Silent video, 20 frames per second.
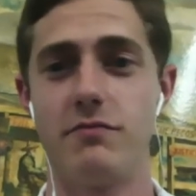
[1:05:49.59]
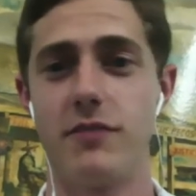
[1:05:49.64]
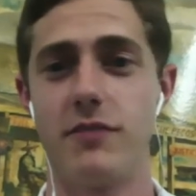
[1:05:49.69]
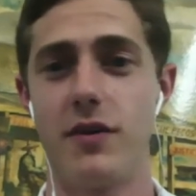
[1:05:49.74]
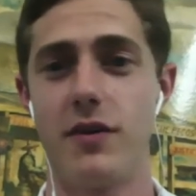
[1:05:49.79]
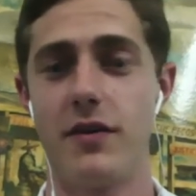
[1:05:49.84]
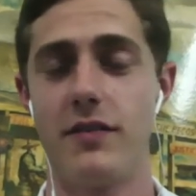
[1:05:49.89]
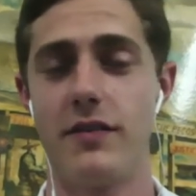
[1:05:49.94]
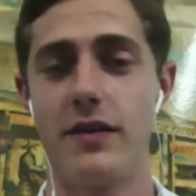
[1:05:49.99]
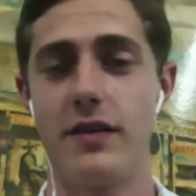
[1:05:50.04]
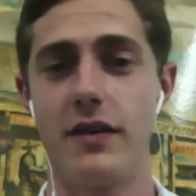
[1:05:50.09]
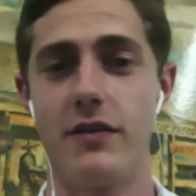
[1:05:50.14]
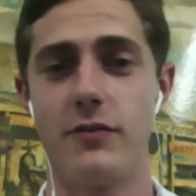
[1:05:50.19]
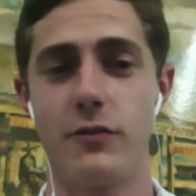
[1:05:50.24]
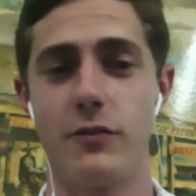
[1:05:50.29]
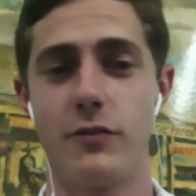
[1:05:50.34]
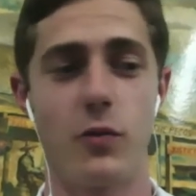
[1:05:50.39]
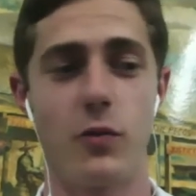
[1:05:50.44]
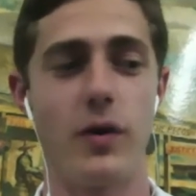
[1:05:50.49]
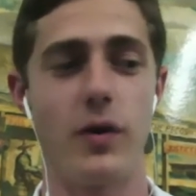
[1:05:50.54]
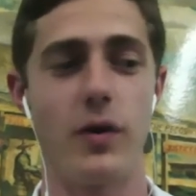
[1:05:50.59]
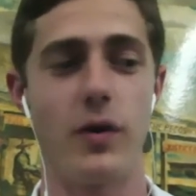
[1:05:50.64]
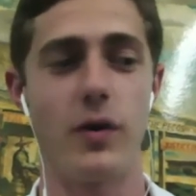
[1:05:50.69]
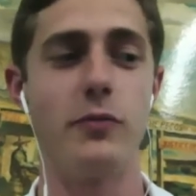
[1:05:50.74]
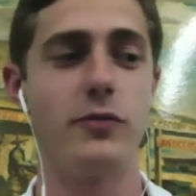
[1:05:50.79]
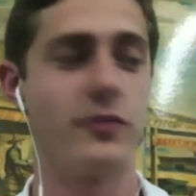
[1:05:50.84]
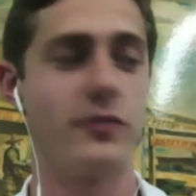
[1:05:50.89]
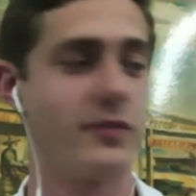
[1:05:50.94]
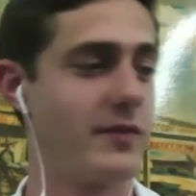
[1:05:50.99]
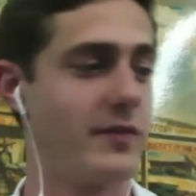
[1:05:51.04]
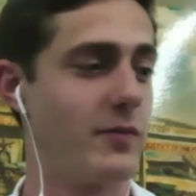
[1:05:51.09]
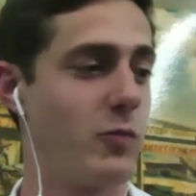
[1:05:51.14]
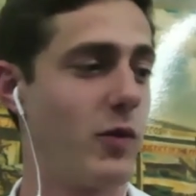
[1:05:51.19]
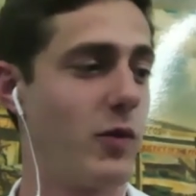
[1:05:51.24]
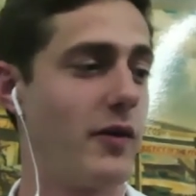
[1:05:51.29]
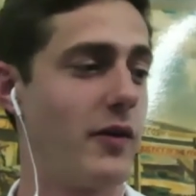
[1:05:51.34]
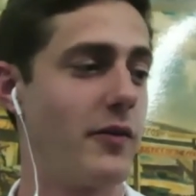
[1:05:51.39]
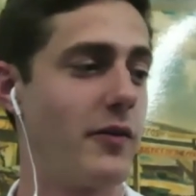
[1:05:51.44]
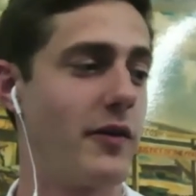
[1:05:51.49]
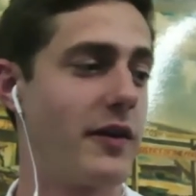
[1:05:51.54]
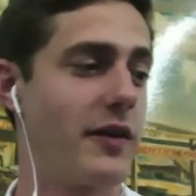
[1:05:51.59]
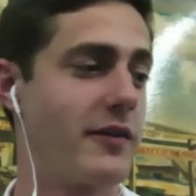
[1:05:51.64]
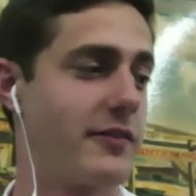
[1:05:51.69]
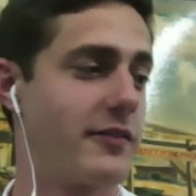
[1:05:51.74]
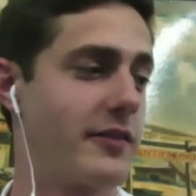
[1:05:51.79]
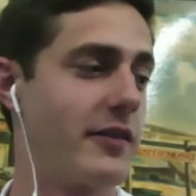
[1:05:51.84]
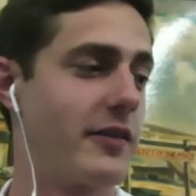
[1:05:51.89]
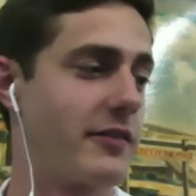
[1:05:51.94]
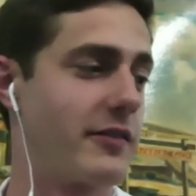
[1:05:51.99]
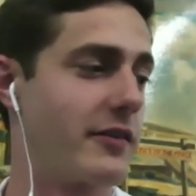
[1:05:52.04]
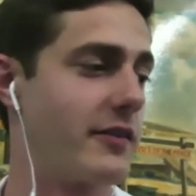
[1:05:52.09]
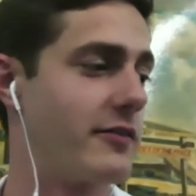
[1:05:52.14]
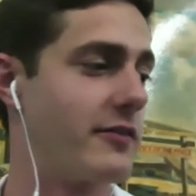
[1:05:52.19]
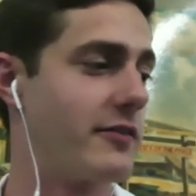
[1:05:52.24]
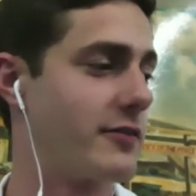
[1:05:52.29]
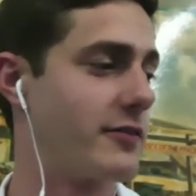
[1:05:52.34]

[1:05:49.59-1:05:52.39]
the interwebs while they still exist.